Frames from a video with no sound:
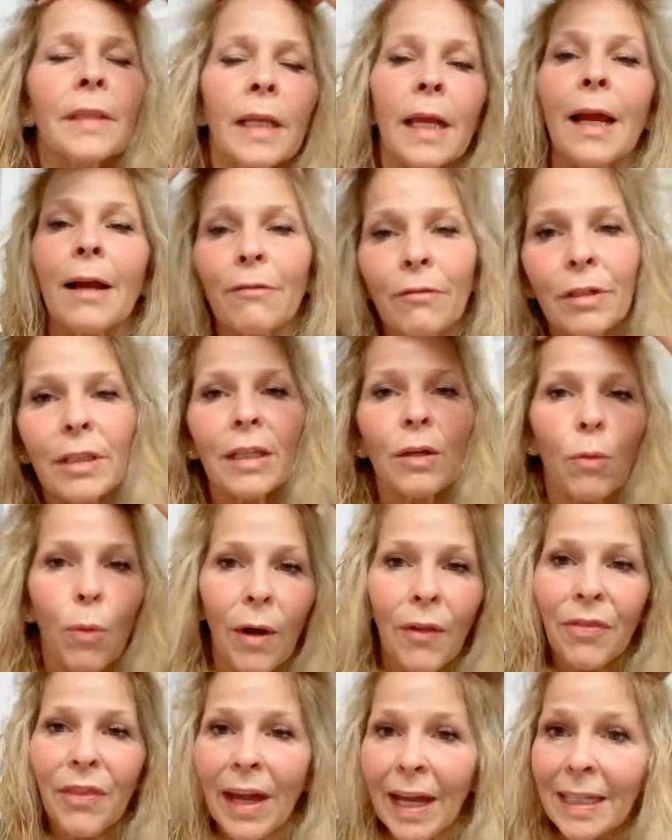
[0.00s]
I really
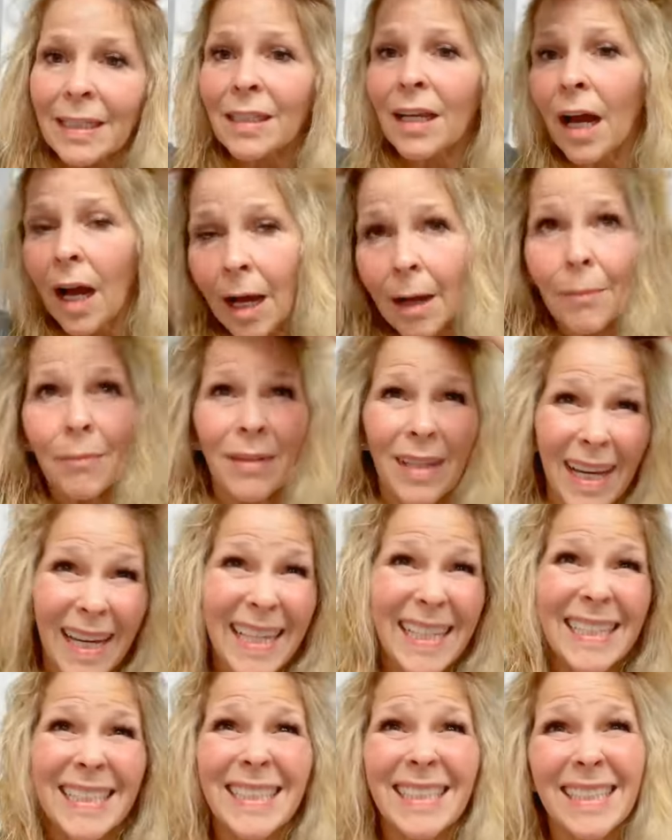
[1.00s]
want that top
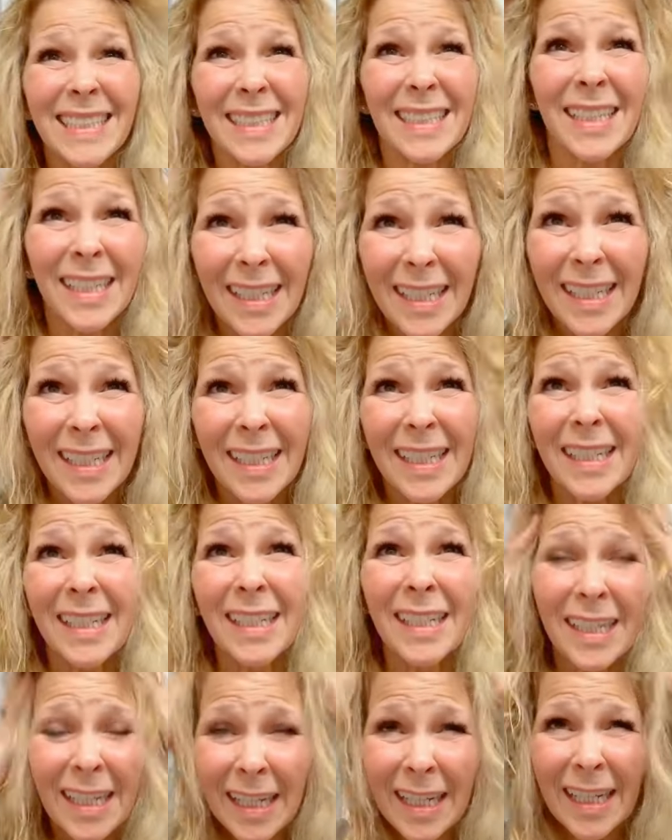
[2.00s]
nice
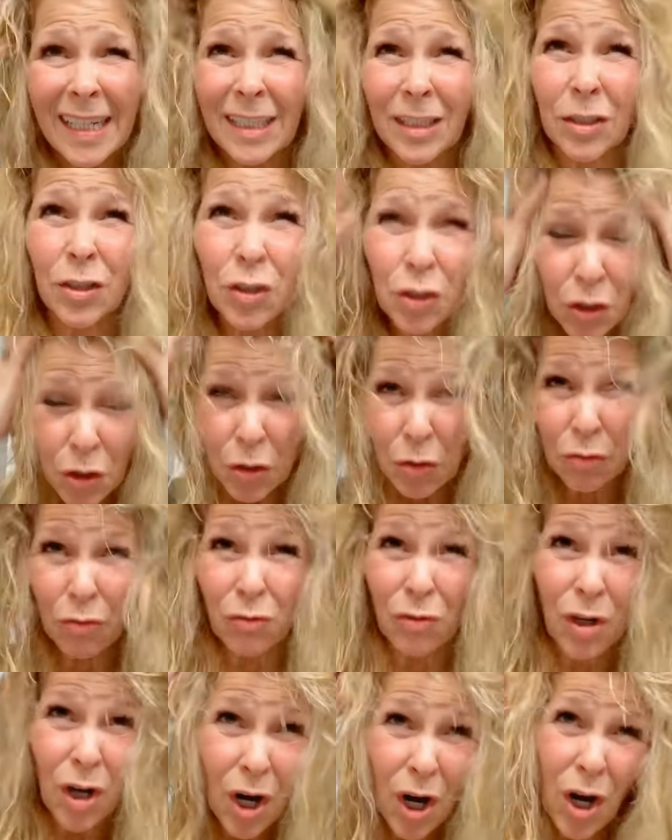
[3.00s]
and
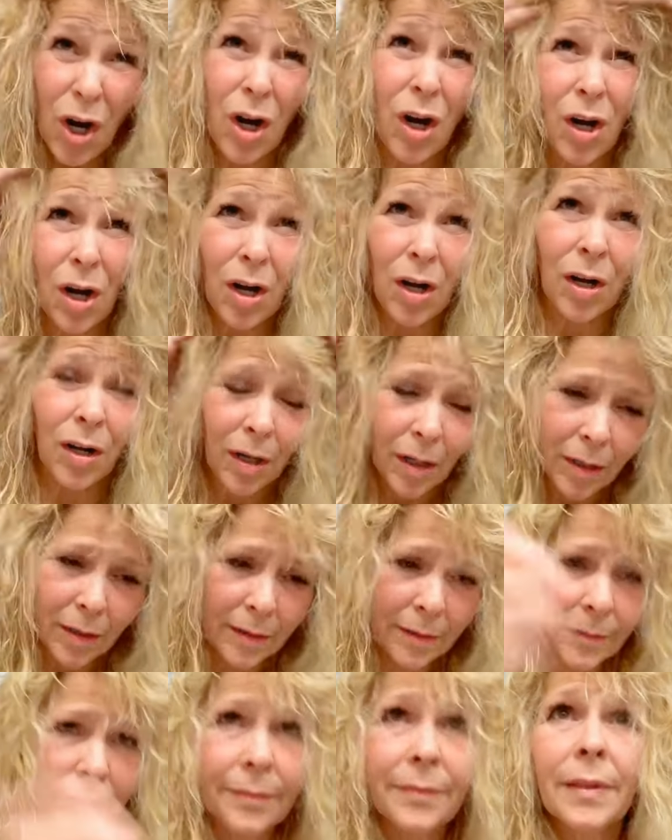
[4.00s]

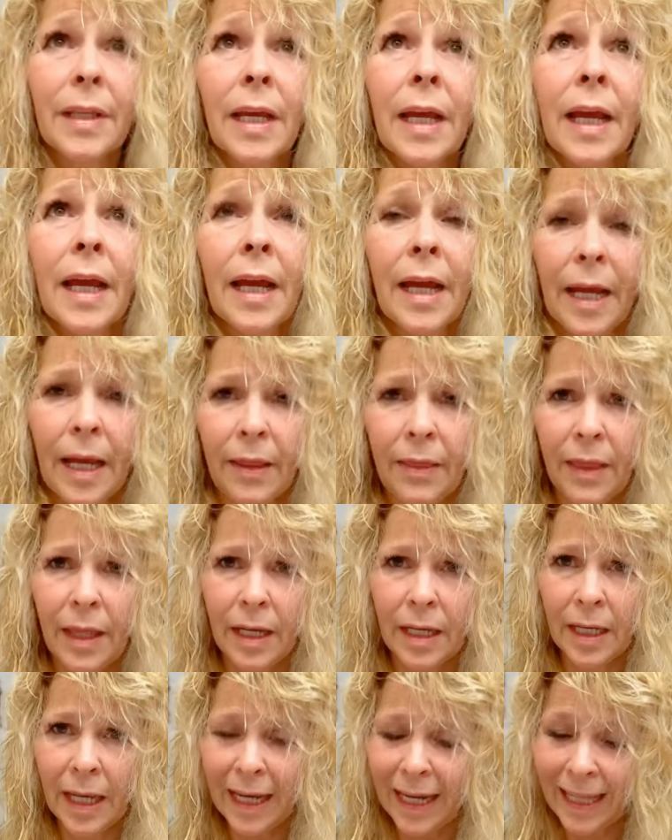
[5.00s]
strong. And
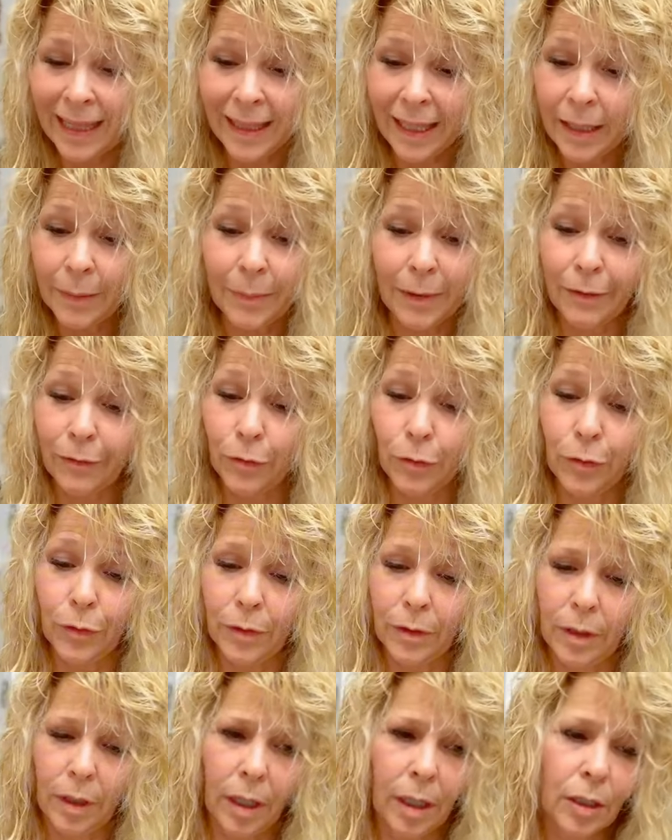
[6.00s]
then, and I like my
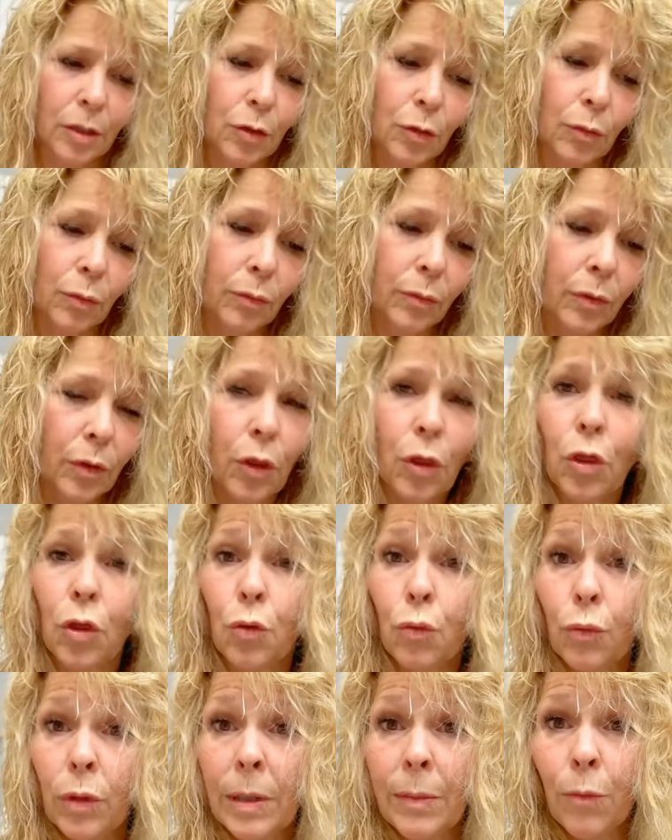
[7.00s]
root. I'm gonna do
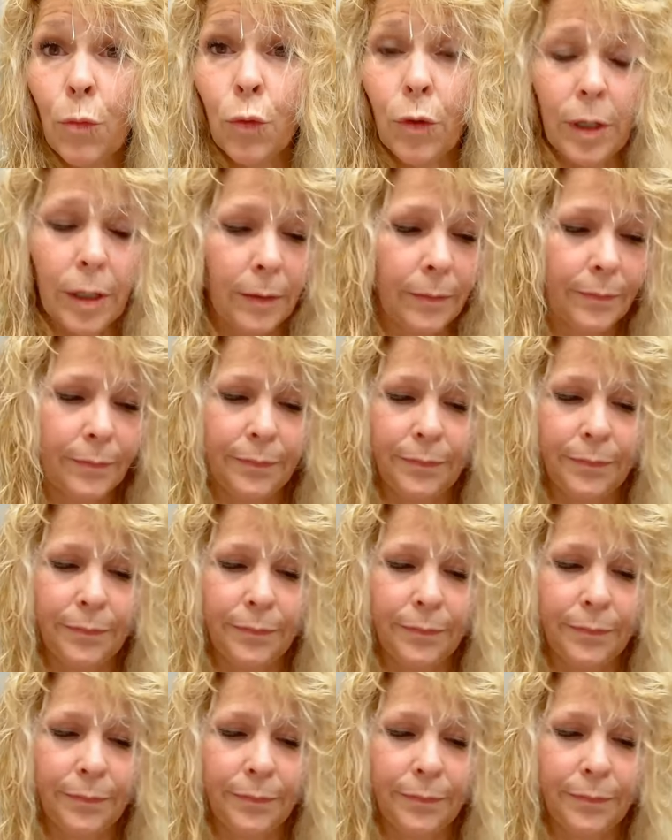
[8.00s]
3 more.